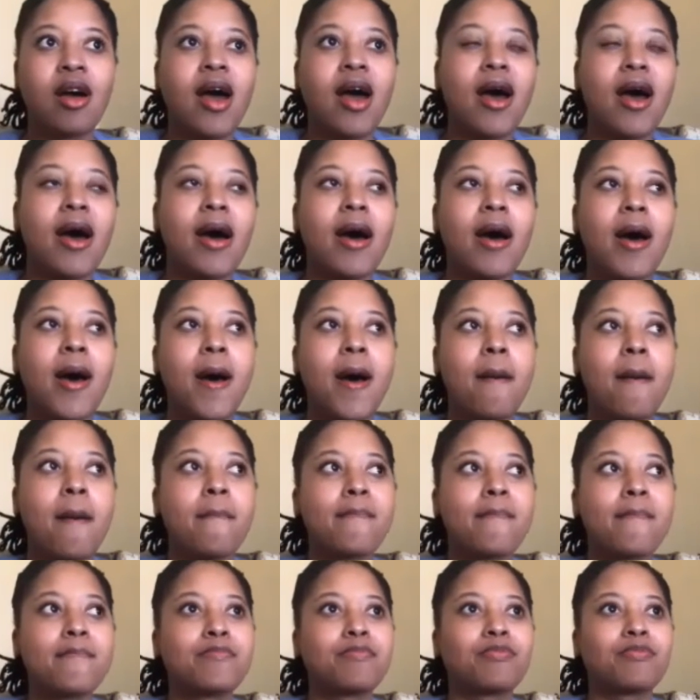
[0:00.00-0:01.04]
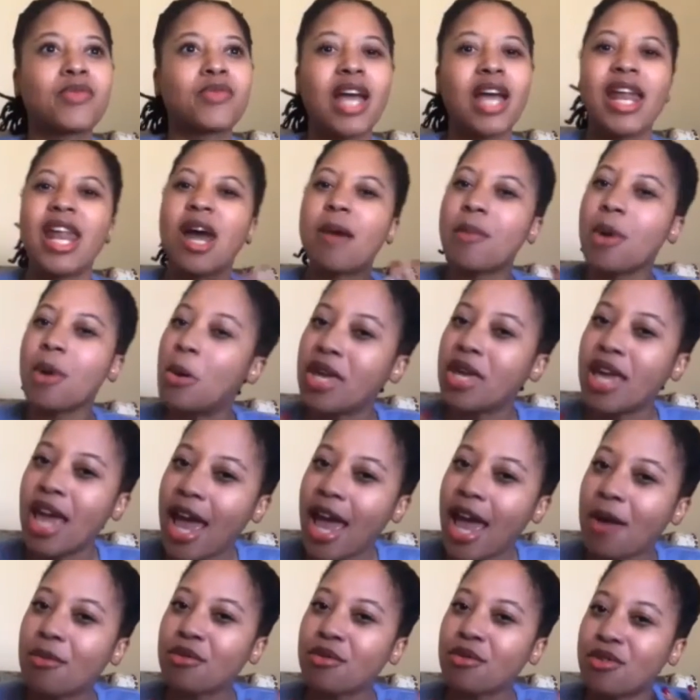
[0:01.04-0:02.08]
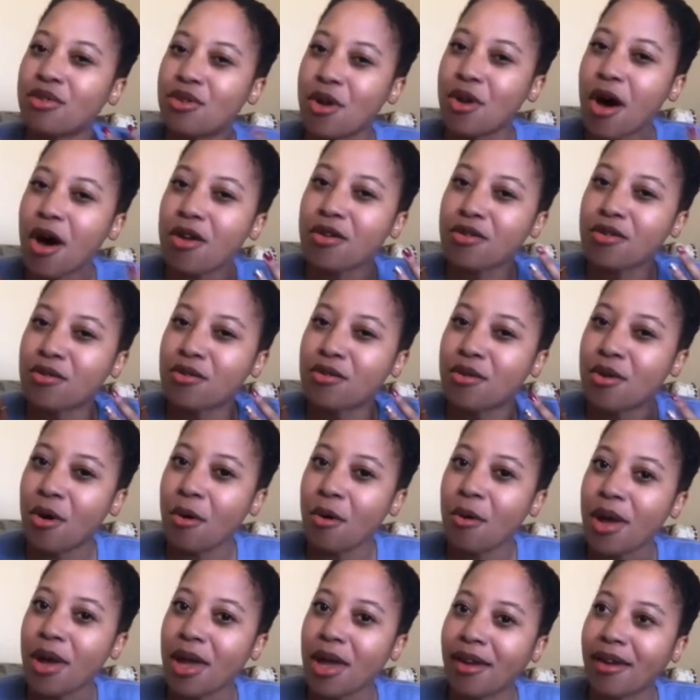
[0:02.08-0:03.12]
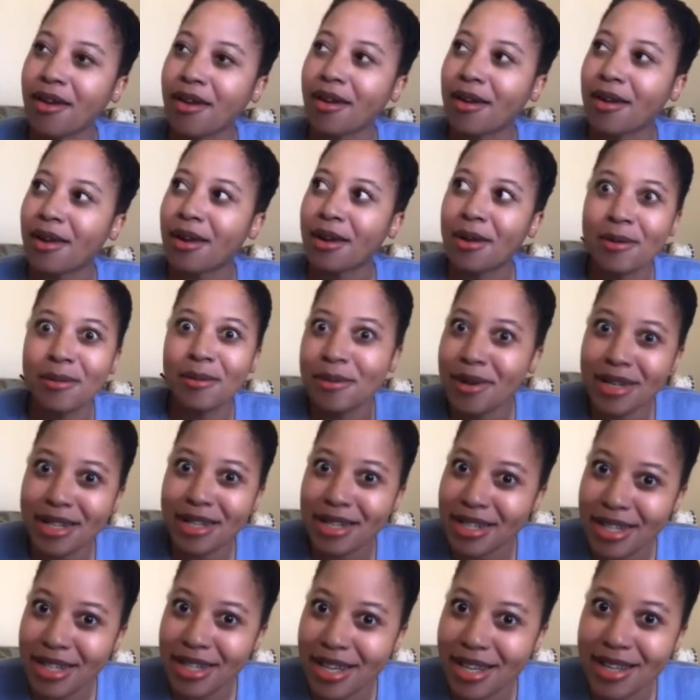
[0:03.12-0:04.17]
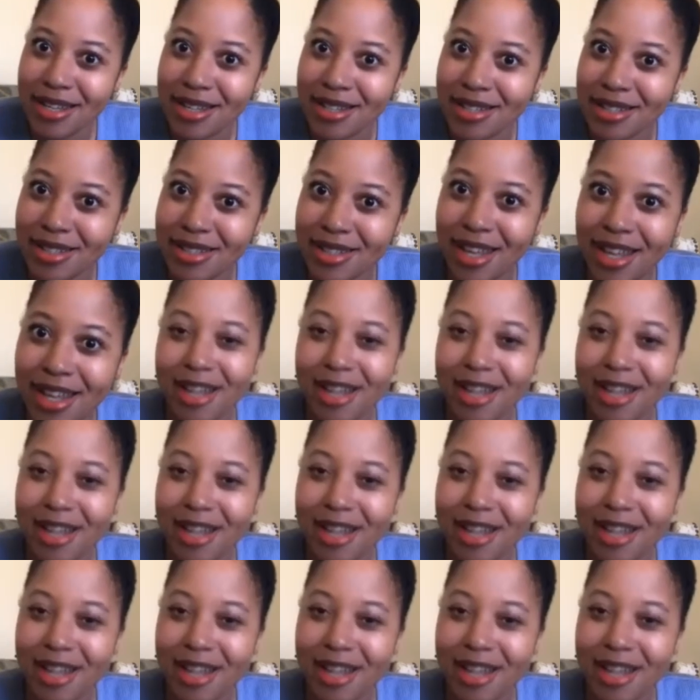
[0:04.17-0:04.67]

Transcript: And I'm okay with not knowing what it is.